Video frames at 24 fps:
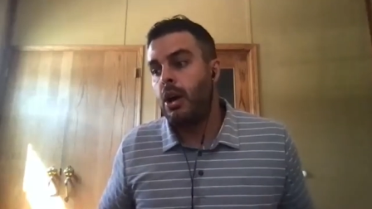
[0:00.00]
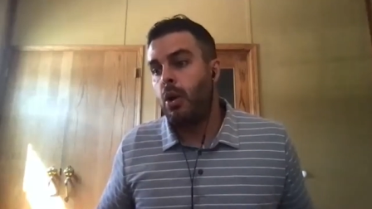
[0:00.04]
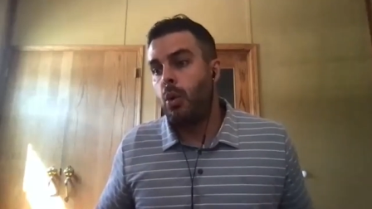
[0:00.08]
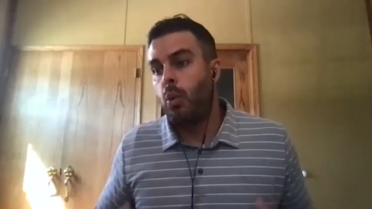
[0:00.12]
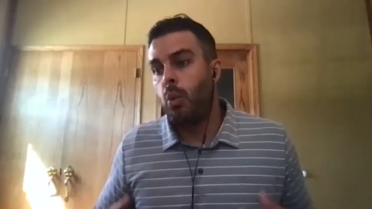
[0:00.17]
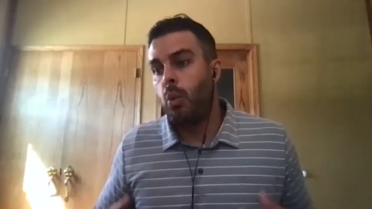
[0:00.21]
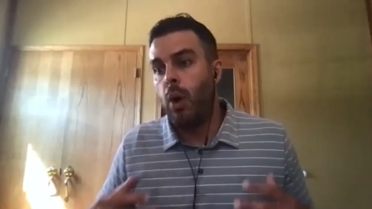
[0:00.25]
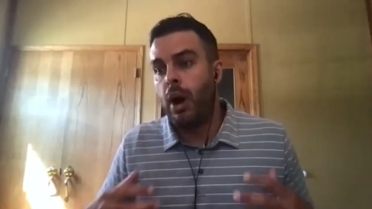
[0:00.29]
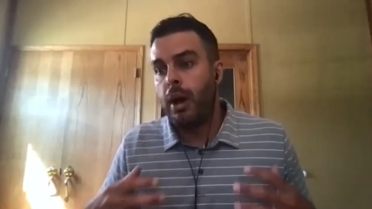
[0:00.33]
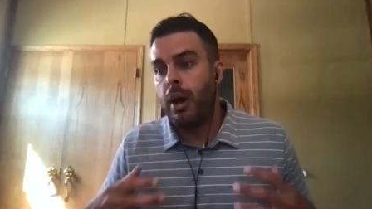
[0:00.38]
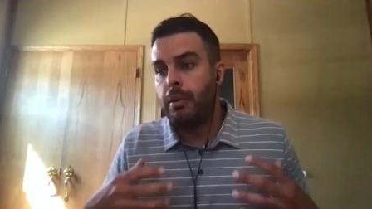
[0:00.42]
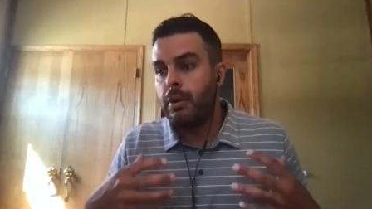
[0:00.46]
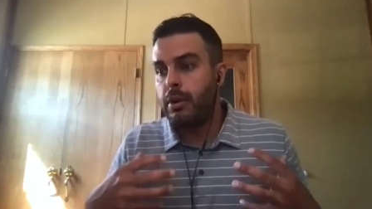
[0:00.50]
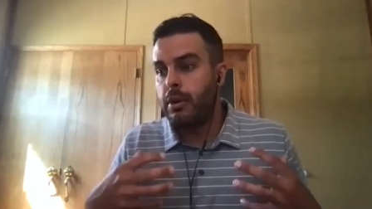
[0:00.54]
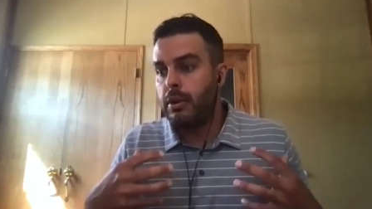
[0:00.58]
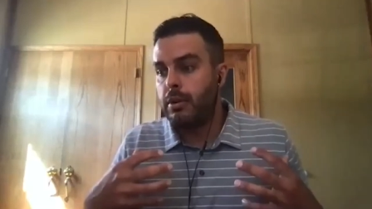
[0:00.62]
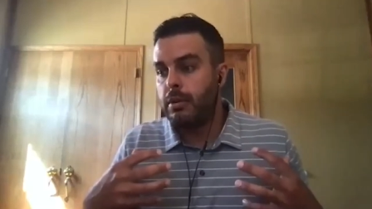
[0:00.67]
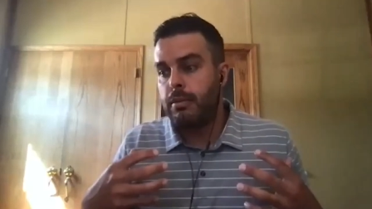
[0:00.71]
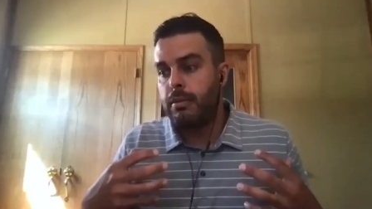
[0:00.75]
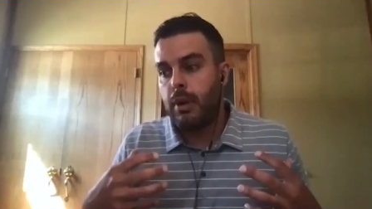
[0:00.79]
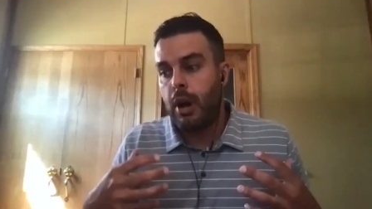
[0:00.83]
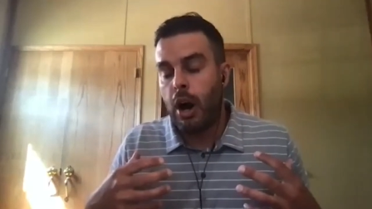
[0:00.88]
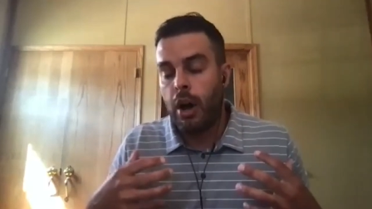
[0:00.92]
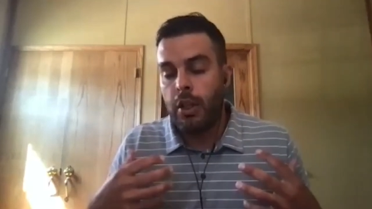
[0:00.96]
what
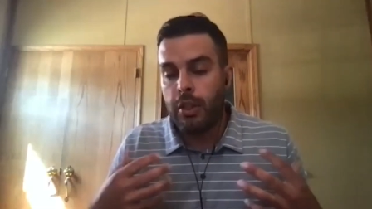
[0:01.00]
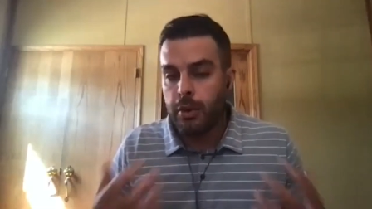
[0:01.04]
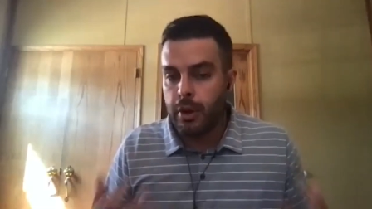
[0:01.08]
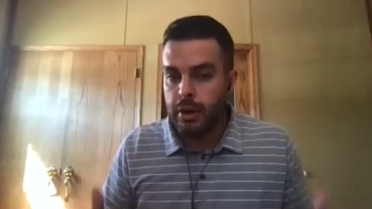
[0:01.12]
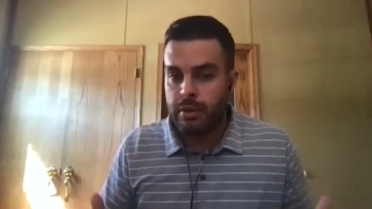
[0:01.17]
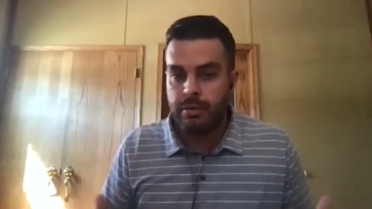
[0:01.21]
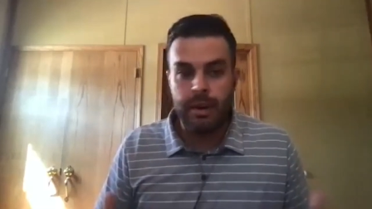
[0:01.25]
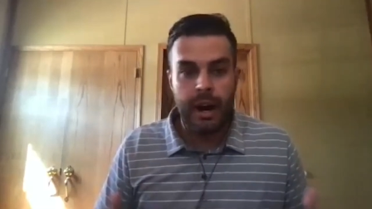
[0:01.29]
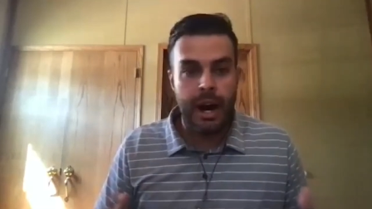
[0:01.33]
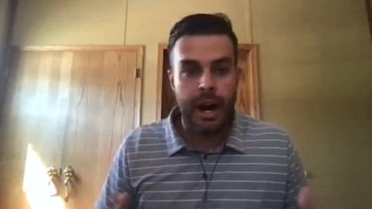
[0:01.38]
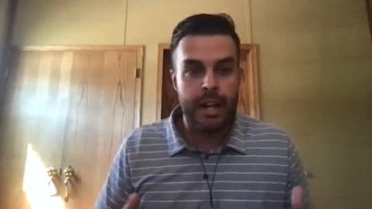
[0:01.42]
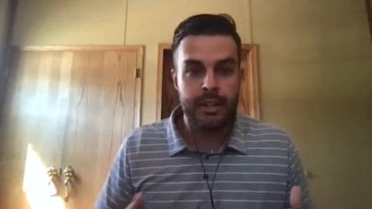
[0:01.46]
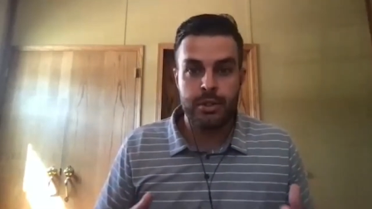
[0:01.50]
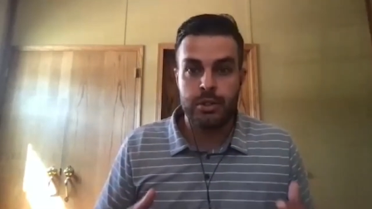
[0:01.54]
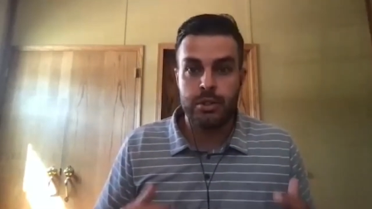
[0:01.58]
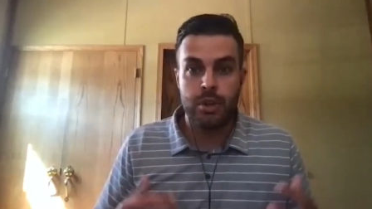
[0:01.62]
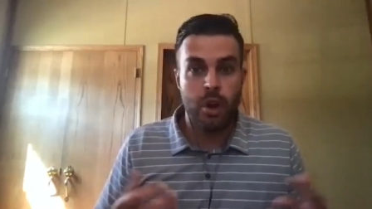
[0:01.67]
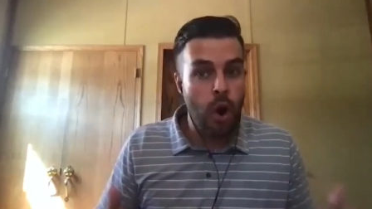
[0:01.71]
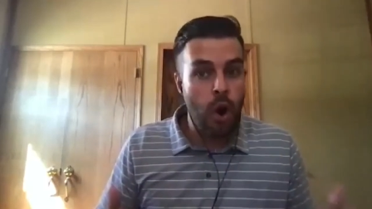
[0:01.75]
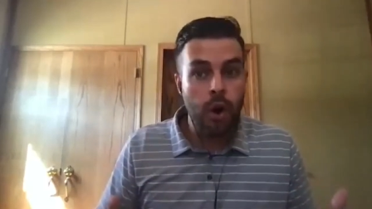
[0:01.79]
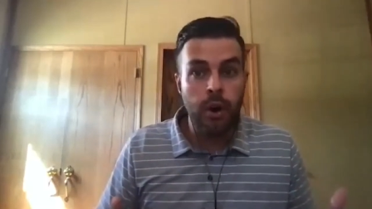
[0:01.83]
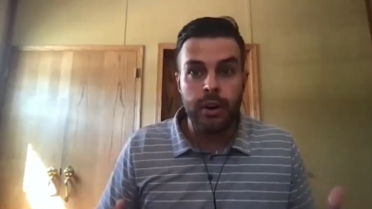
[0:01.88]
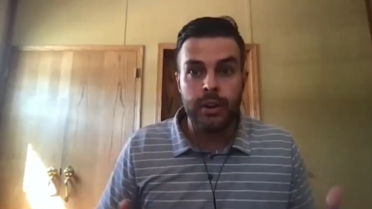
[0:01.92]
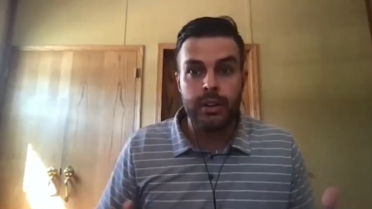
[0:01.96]
other advisors
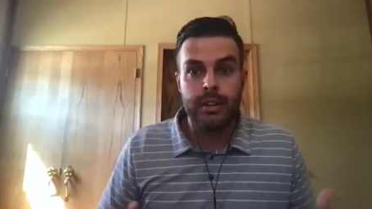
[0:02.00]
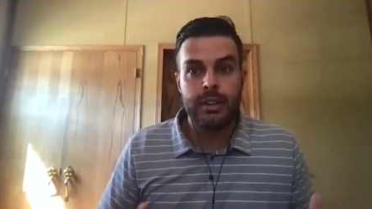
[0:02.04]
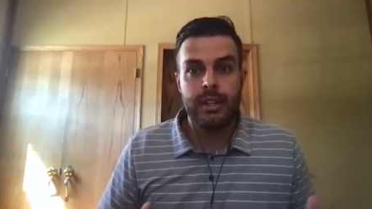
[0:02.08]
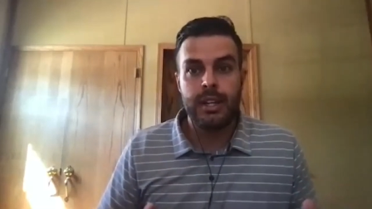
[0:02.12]
aren't